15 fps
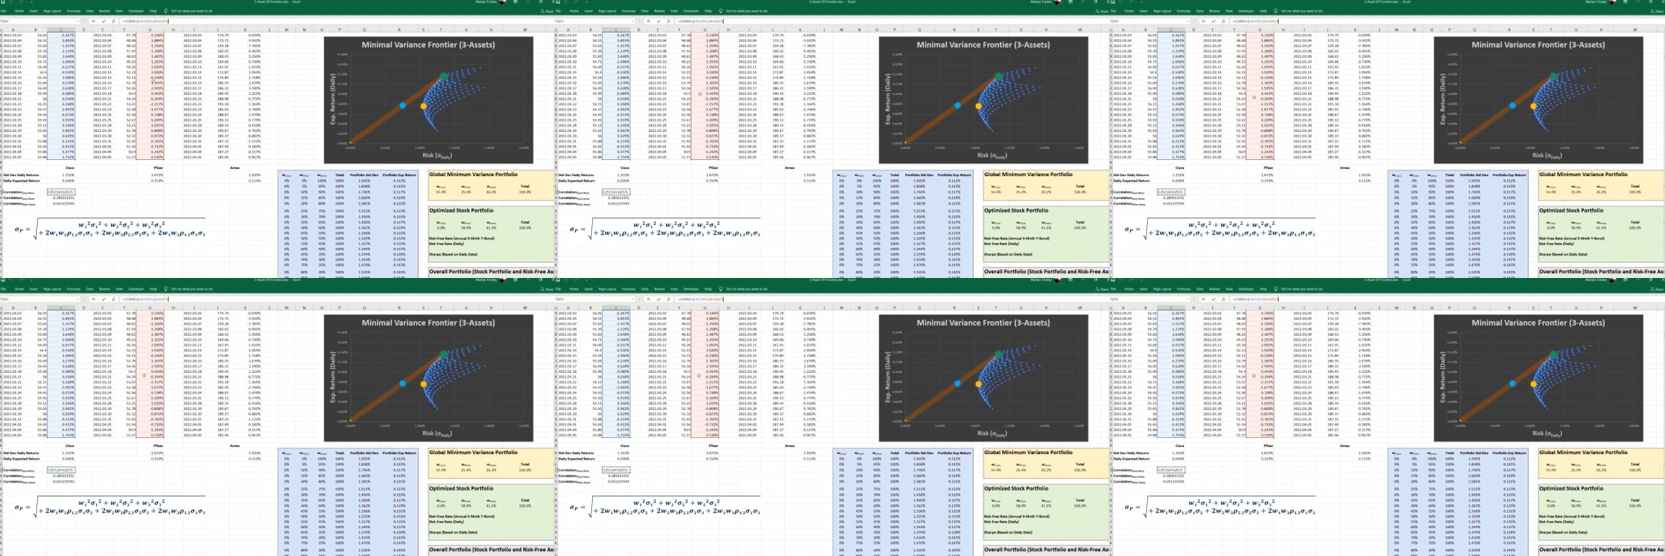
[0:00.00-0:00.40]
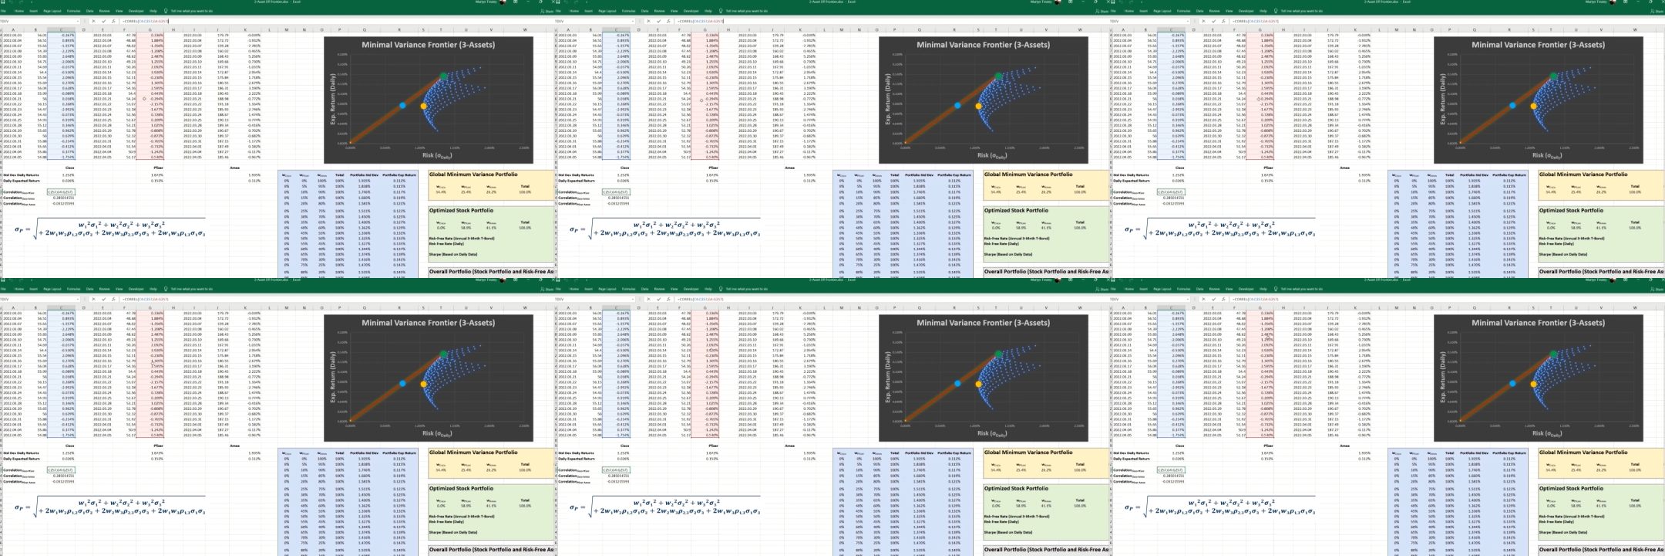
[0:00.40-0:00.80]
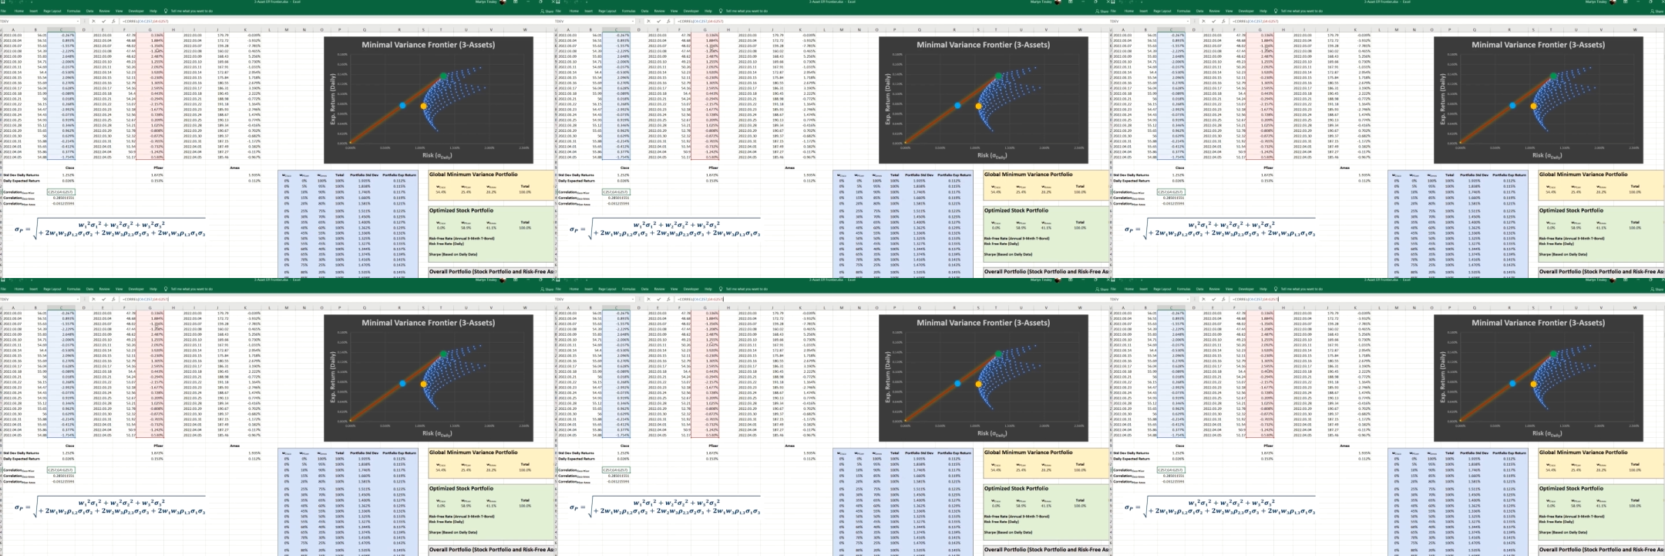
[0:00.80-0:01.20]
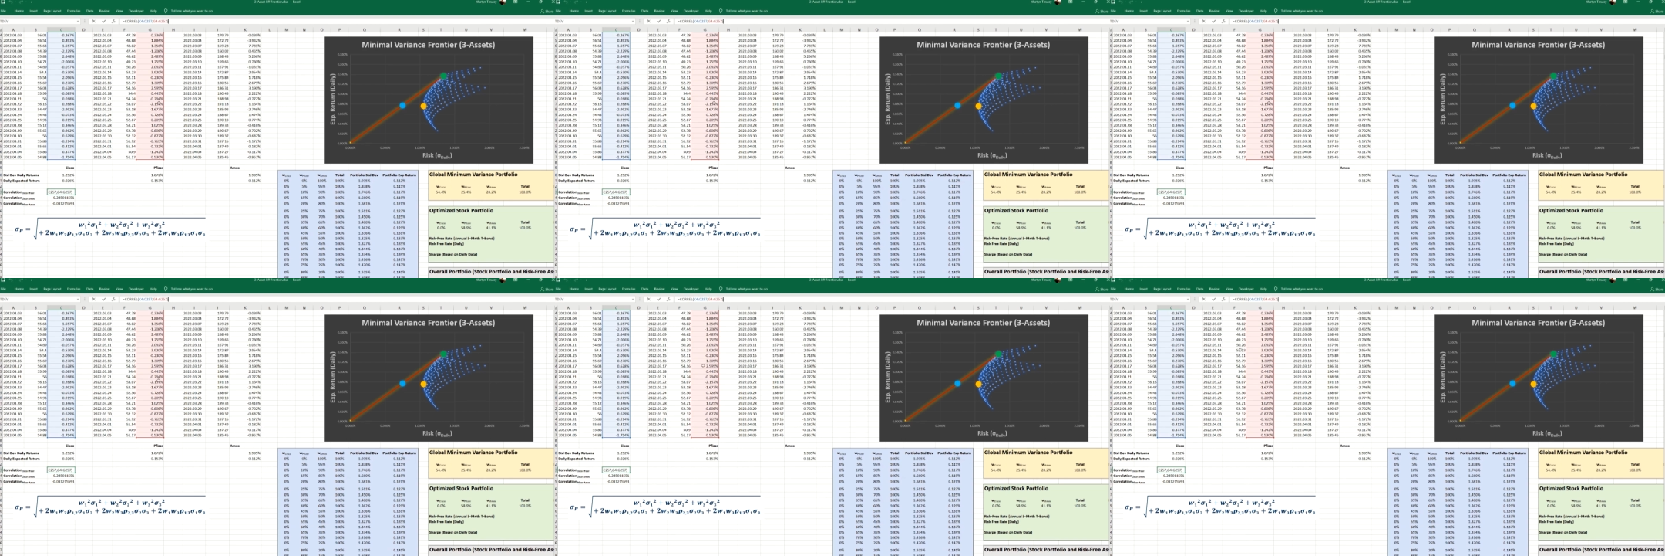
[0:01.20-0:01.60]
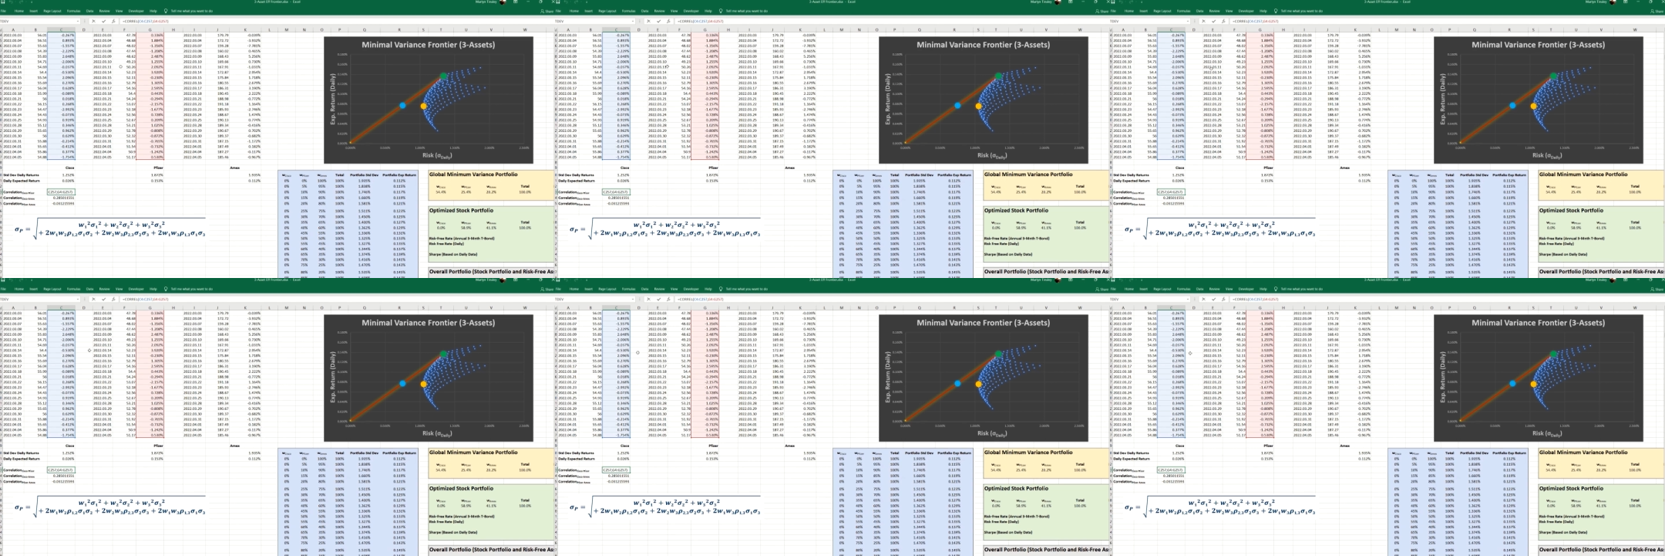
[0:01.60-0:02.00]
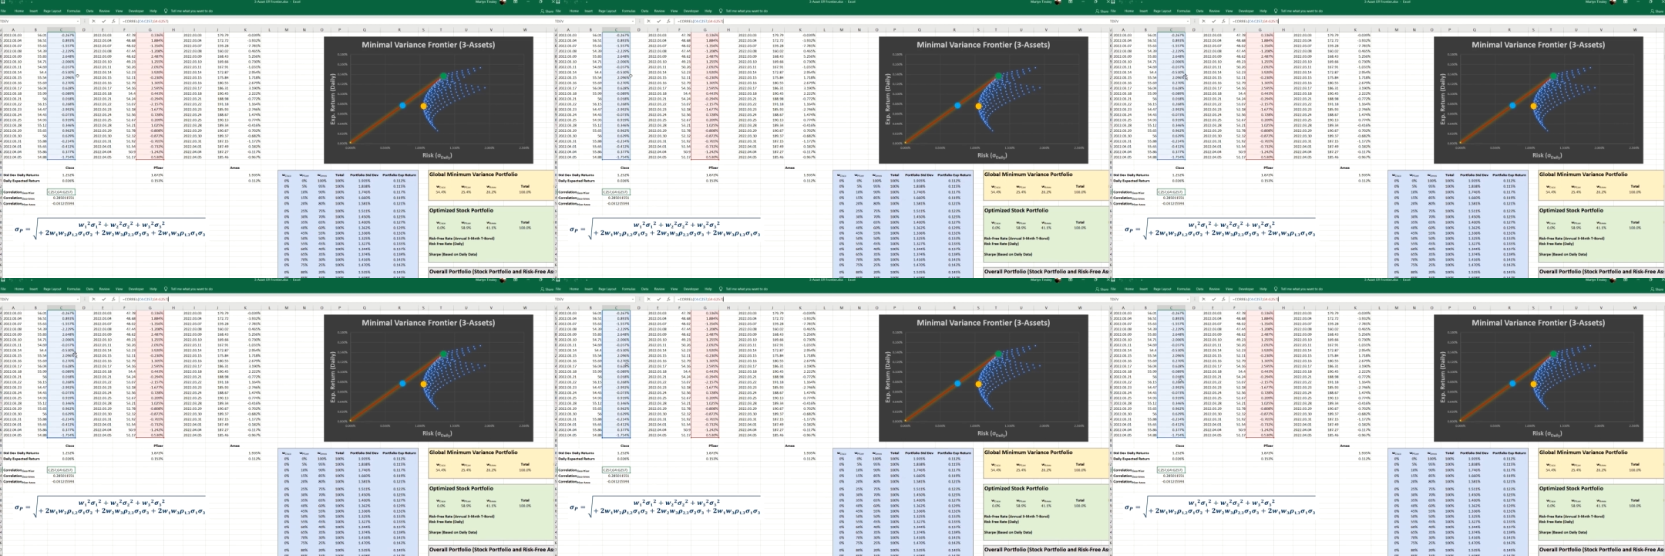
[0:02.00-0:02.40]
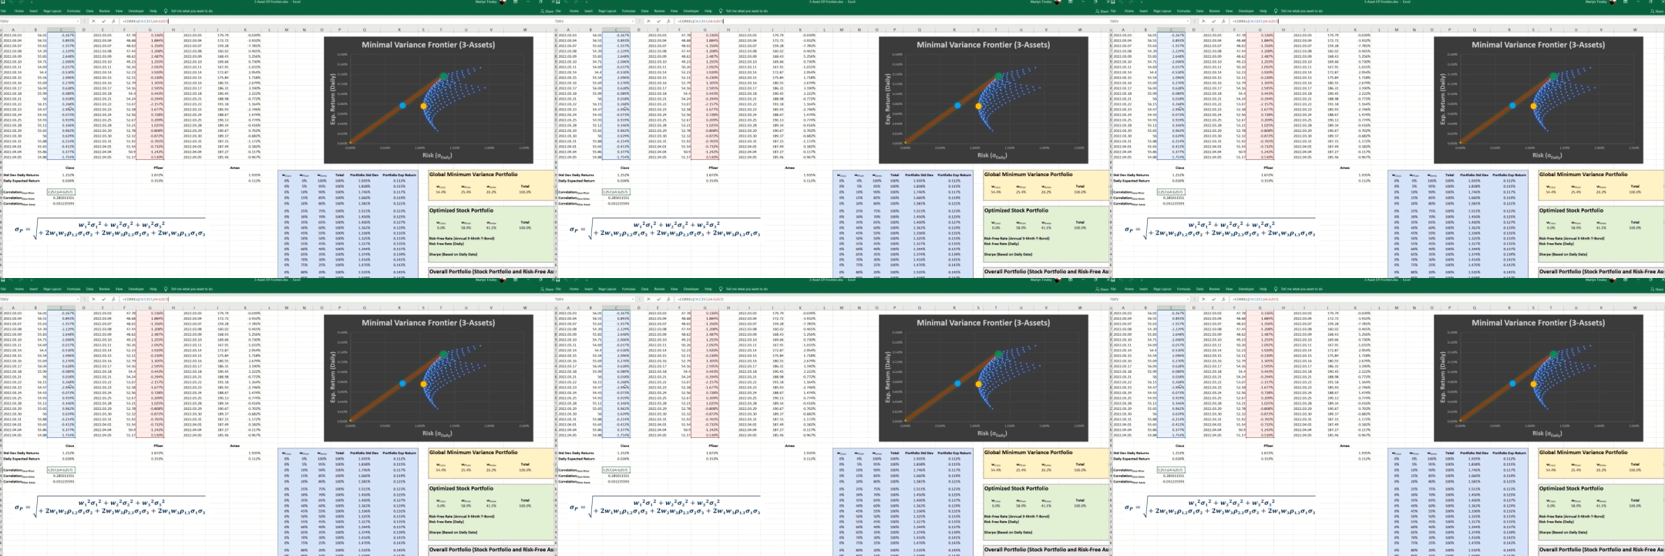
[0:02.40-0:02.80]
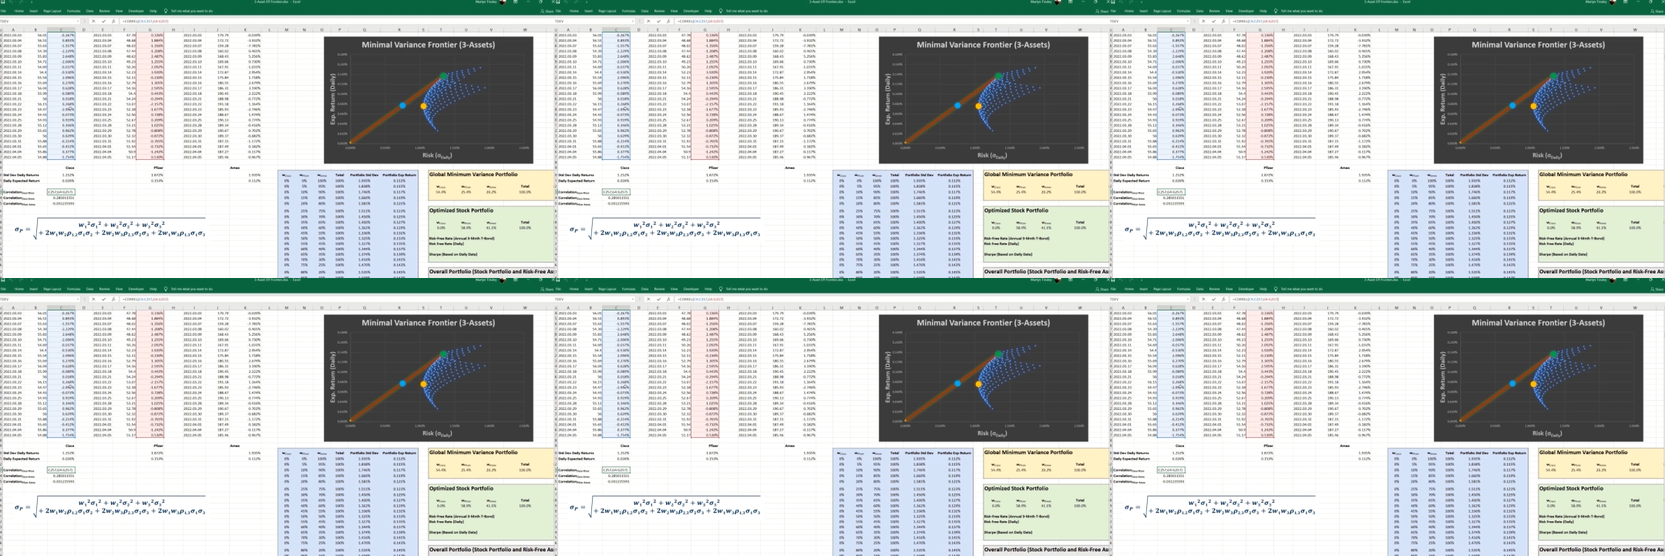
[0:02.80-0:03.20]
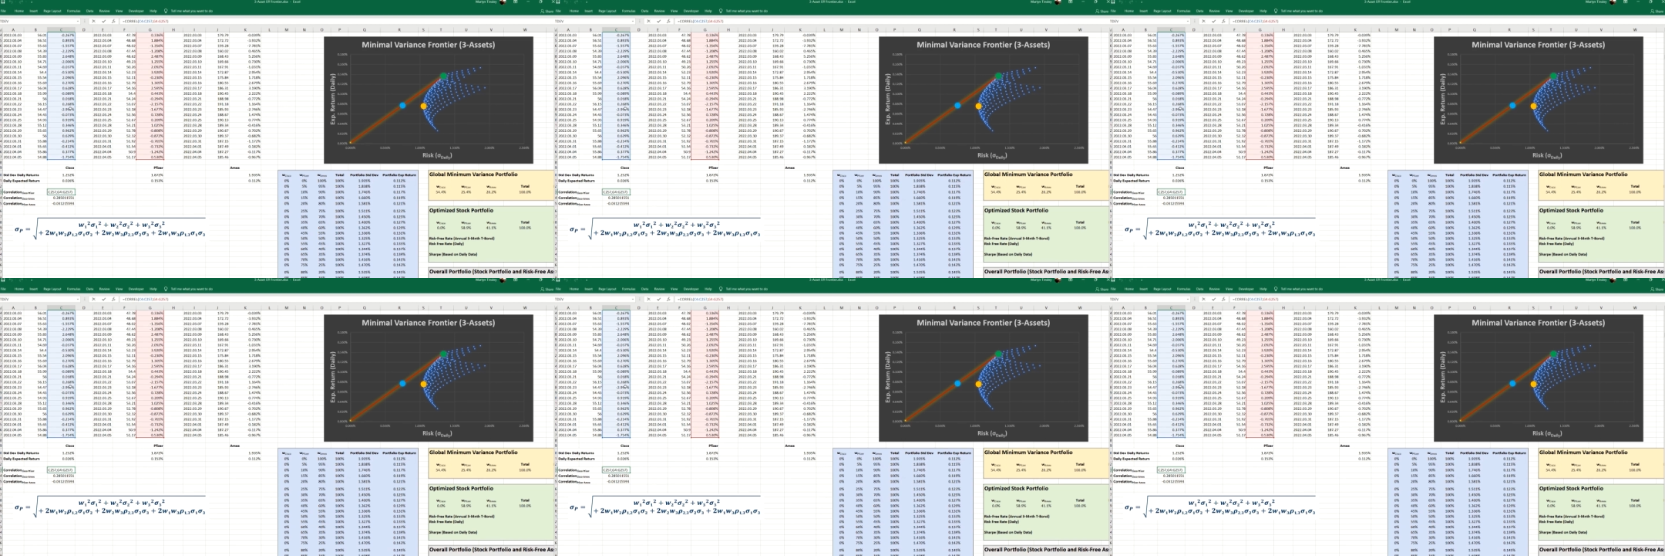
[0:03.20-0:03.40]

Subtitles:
(no speaker visible)